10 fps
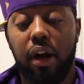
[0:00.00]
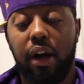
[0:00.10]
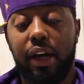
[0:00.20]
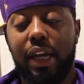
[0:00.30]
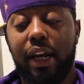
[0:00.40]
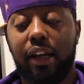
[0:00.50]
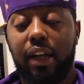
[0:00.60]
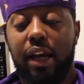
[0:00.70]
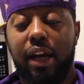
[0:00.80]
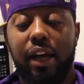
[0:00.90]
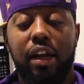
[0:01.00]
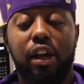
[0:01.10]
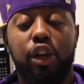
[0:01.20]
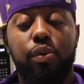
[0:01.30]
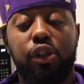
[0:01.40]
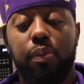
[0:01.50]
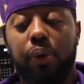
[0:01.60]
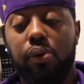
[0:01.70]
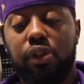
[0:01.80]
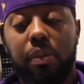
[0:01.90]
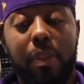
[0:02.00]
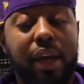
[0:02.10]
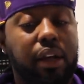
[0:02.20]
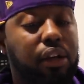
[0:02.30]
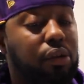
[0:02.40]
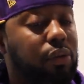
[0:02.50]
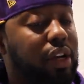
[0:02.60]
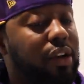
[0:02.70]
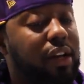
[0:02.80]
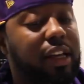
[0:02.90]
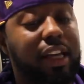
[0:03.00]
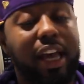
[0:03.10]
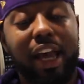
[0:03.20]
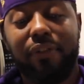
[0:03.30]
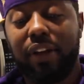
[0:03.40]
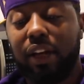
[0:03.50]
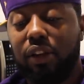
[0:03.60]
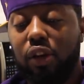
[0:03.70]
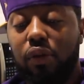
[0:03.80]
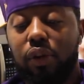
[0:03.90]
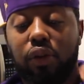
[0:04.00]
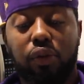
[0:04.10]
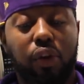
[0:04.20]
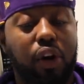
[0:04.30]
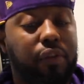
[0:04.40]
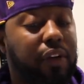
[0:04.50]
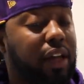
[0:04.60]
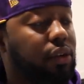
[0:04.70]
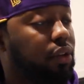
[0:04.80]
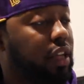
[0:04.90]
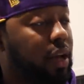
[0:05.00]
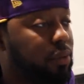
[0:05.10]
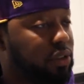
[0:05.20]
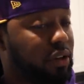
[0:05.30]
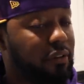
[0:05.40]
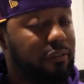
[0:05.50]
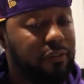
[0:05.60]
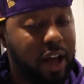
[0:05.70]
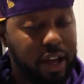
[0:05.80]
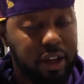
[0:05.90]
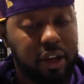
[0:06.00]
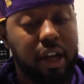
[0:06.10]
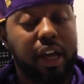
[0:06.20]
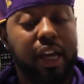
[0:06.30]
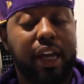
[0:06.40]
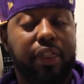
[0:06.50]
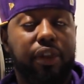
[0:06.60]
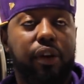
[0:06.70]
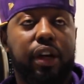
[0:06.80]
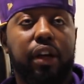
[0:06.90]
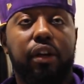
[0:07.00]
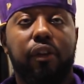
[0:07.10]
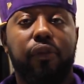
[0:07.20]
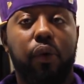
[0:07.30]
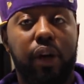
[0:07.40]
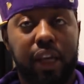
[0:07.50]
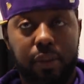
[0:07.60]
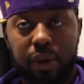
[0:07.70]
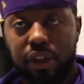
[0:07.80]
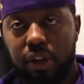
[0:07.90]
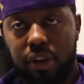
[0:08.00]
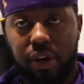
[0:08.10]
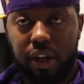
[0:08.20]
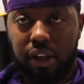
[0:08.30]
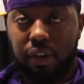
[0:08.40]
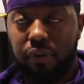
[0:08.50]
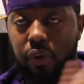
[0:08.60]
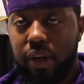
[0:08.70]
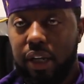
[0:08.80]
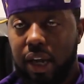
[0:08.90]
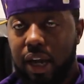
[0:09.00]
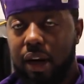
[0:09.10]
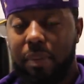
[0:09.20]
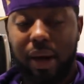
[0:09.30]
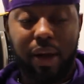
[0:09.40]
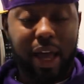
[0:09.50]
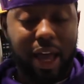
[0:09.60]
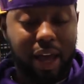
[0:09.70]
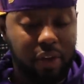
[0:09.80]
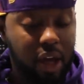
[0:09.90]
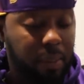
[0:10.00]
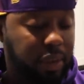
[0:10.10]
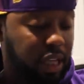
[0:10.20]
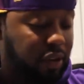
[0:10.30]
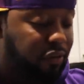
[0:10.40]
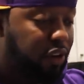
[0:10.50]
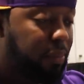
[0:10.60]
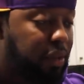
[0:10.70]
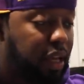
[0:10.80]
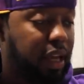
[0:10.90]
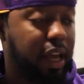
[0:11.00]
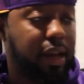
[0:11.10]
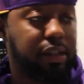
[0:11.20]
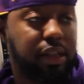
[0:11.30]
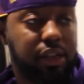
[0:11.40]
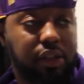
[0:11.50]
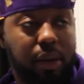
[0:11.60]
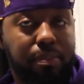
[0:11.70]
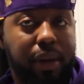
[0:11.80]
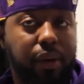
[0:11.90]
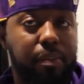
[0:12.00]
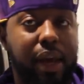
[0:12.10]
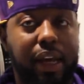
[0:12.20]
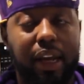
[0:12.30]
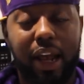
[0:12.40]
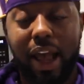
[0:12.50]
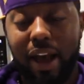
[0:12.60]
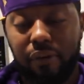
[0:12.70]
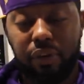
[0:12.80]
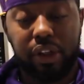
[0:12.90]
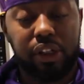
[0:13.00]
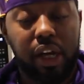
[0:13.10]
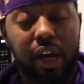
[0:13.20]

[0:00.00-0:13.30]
Uh, he had a line, you were supposed to make a career in the cave like Laura Croft. I thought that was fire. He had 30 under the 40. He went to the 30 under the 40 line about Ave, but then he flipped it and said something about making it average.